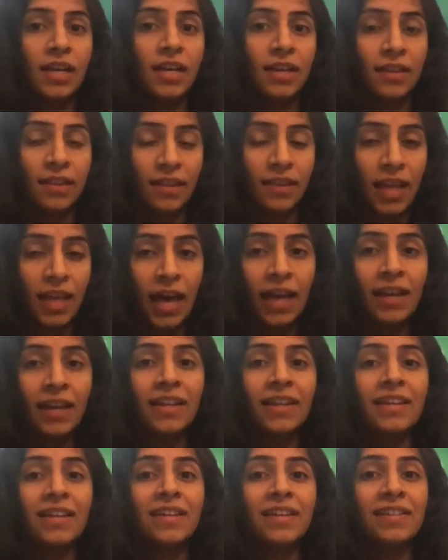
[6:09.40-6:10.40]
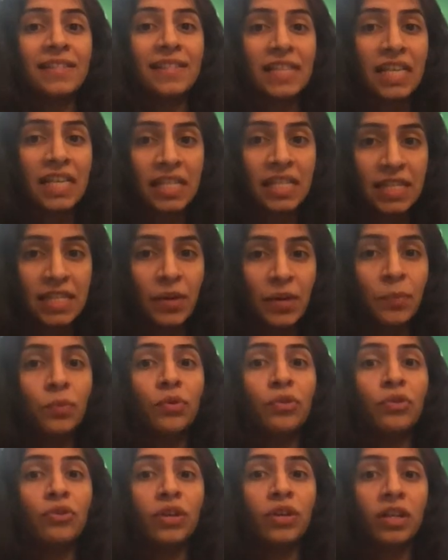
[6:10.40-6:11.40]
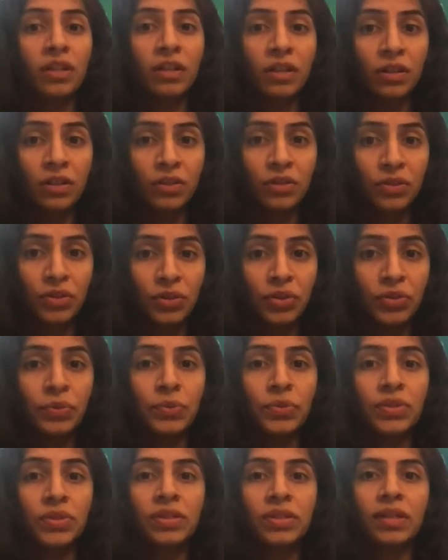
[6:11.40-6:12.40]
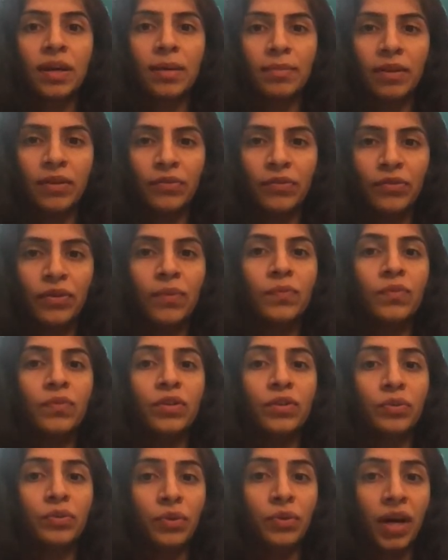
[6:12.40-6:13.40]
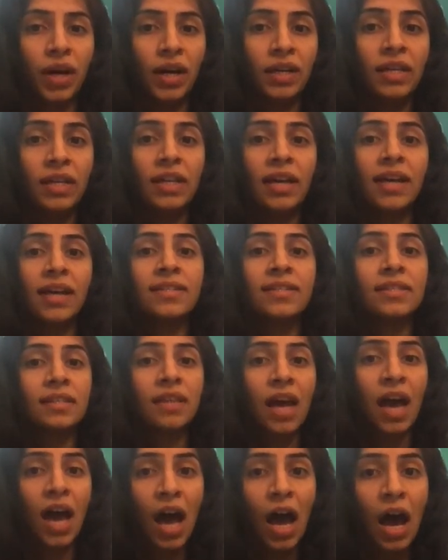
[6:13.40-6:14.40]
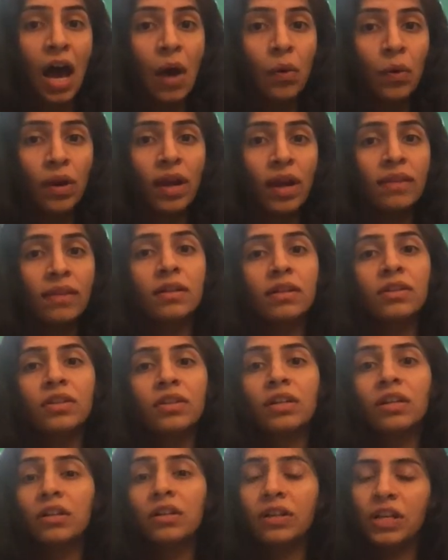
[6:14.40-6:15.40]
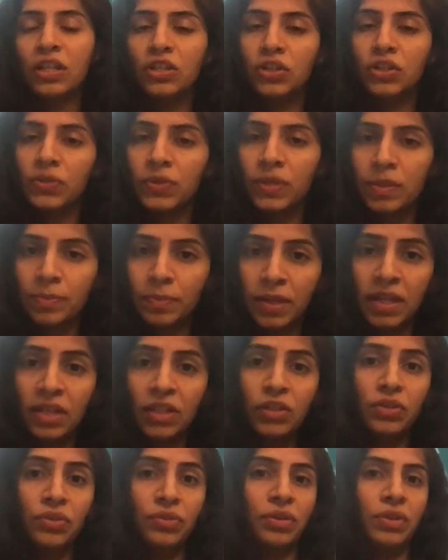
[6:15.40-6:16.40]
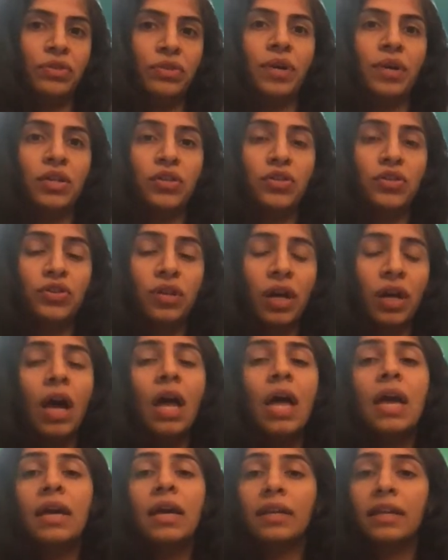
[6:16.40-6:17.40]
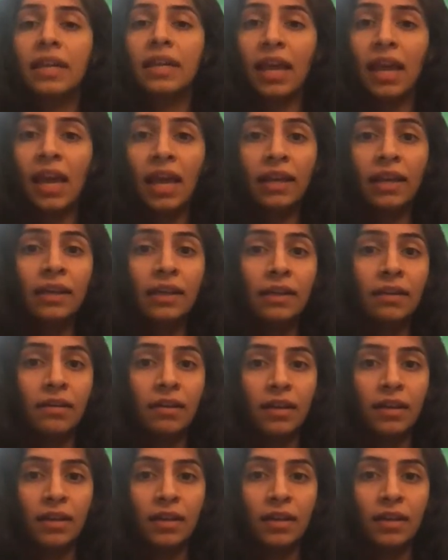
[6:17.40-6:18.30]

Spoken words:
That is some real truths coming from Vidura. He has now gathered the courage to speak to Dhritarashtra candidly